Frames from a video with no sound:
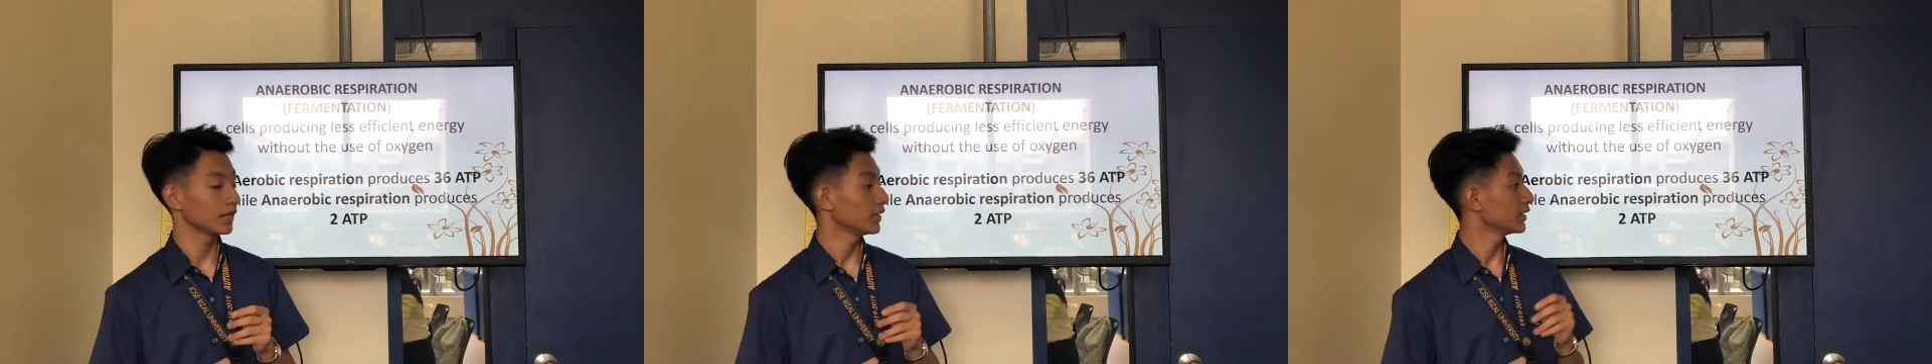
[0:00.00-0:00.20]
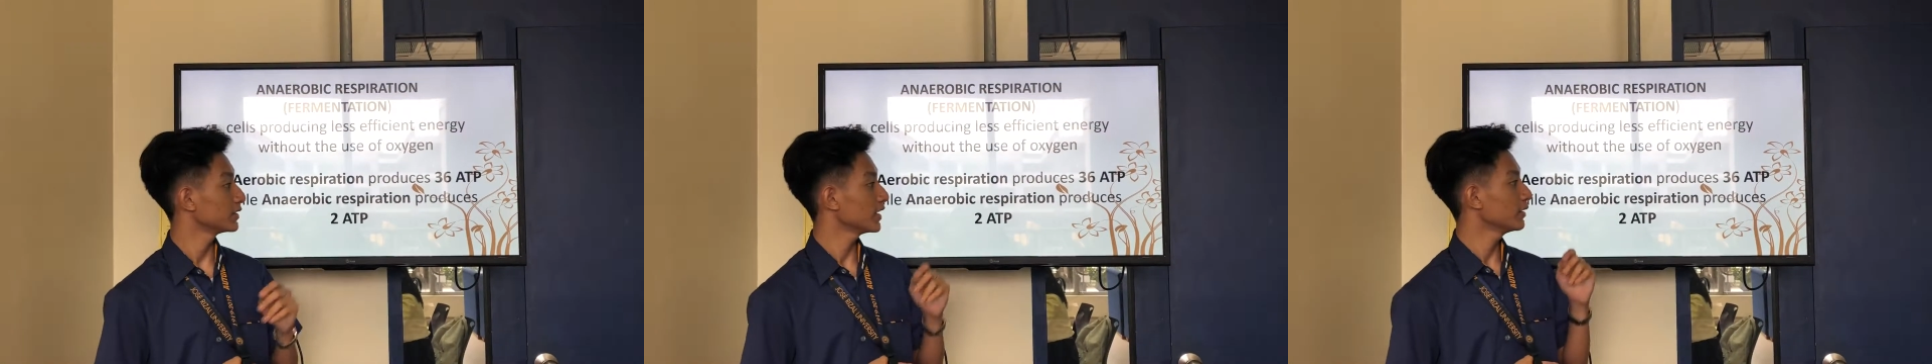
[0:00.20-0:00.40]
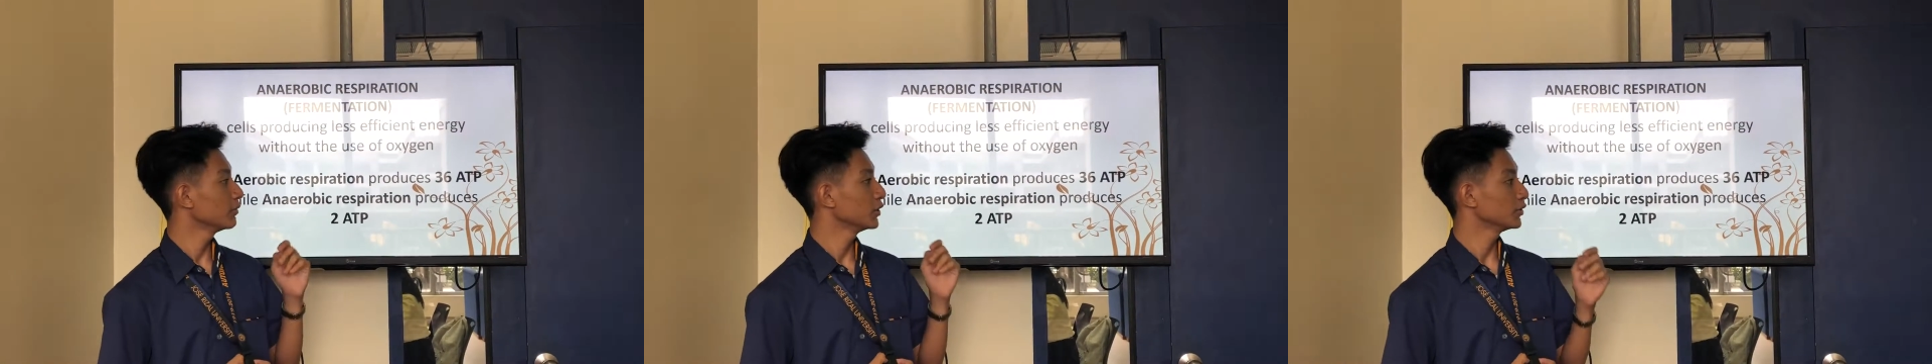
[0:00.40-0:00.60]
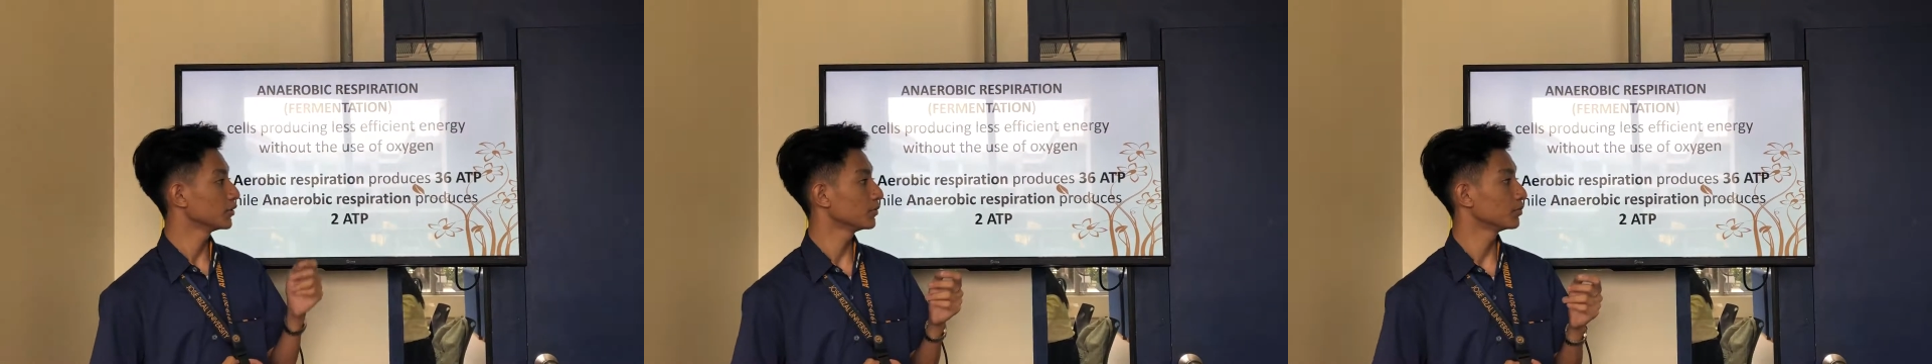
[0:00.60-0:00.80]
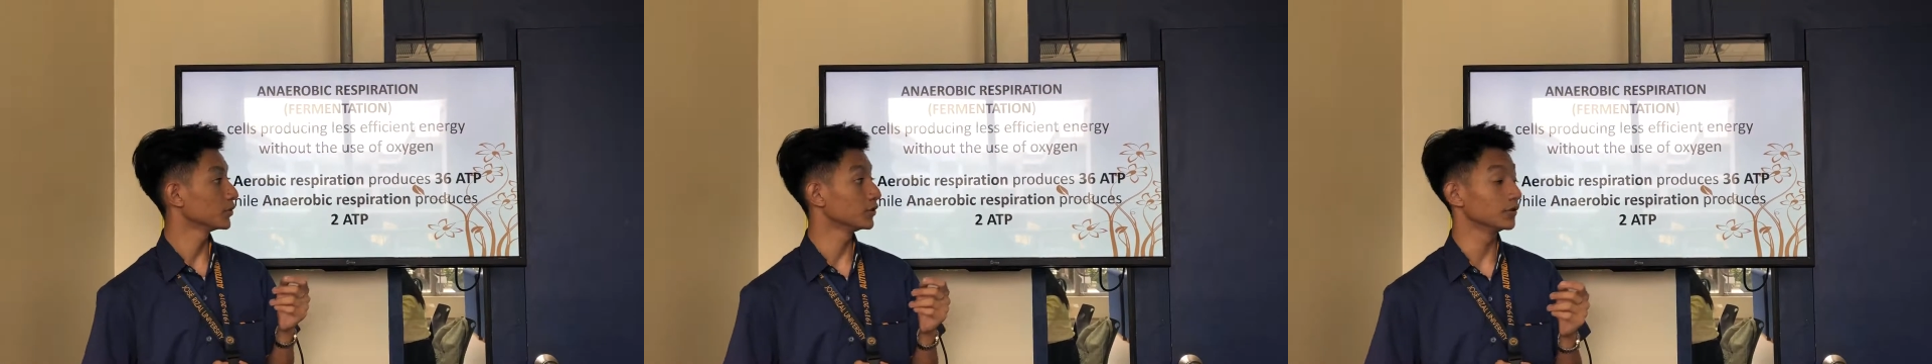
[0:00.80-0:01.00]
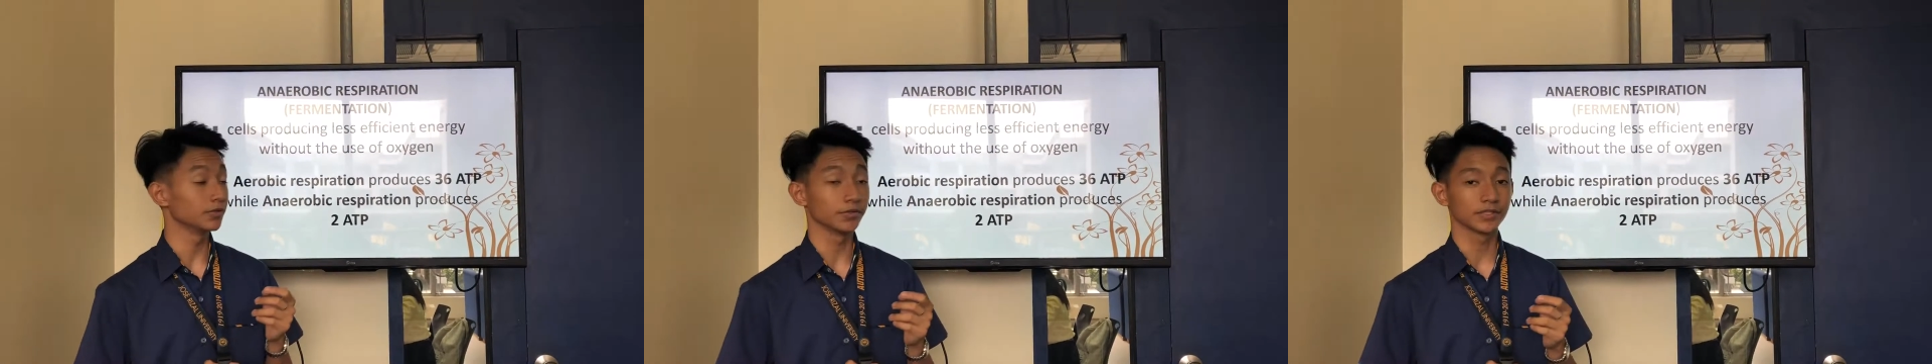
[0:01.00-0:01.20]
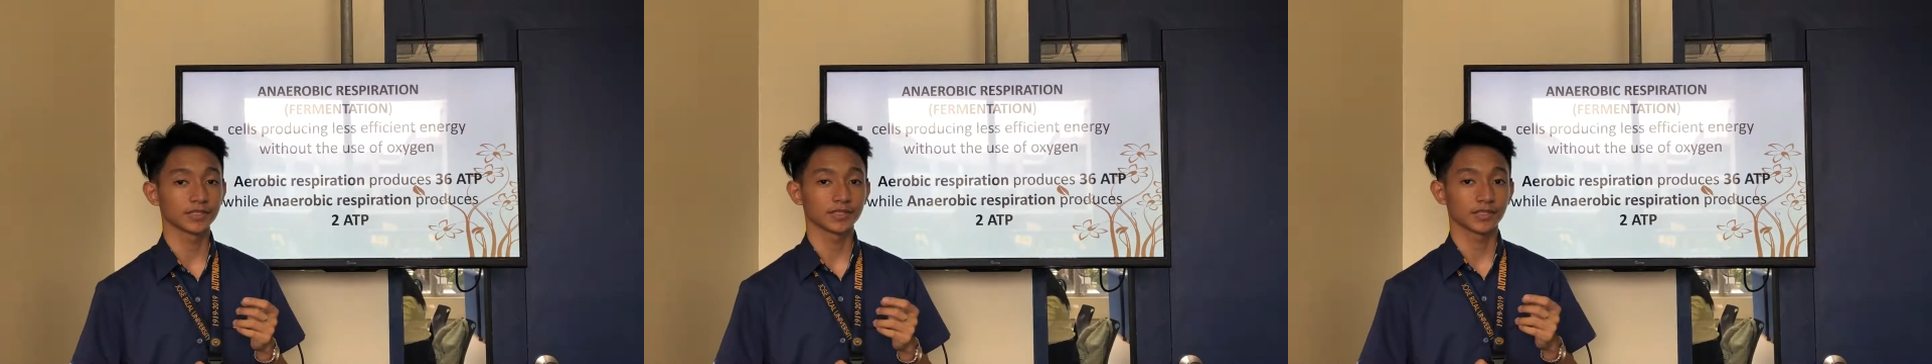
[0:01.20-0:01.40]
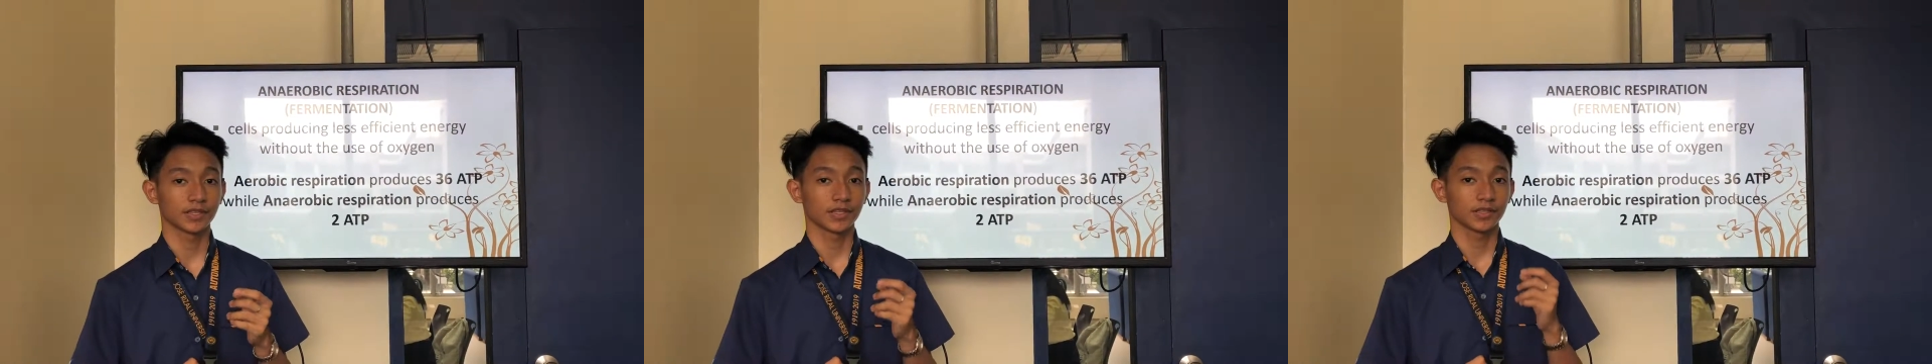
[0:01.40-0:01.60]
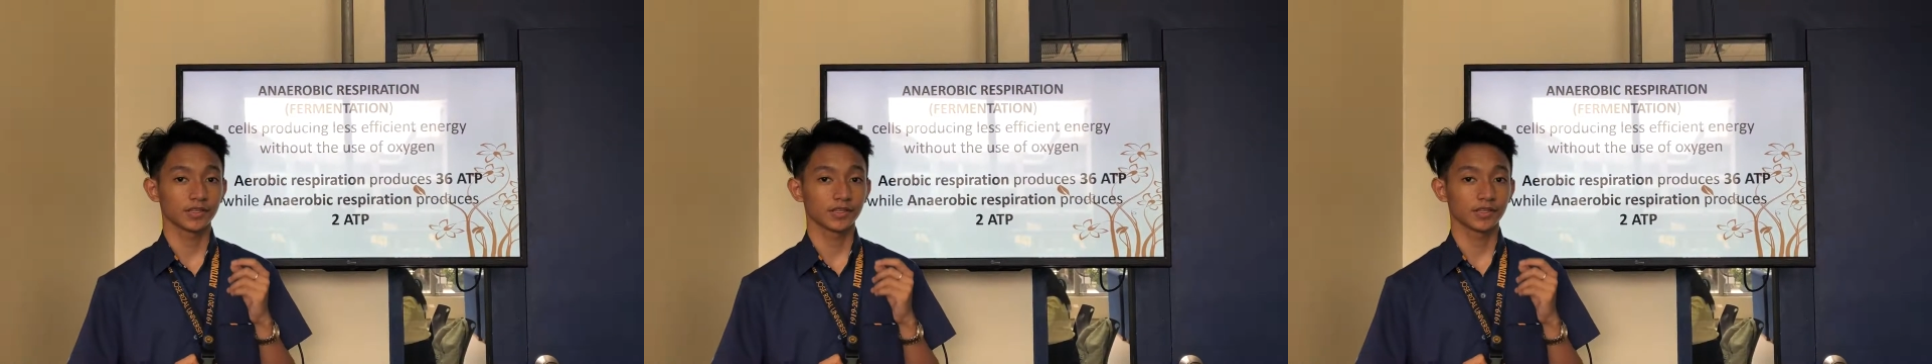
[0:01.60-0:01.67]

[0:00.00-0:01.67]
is able to produce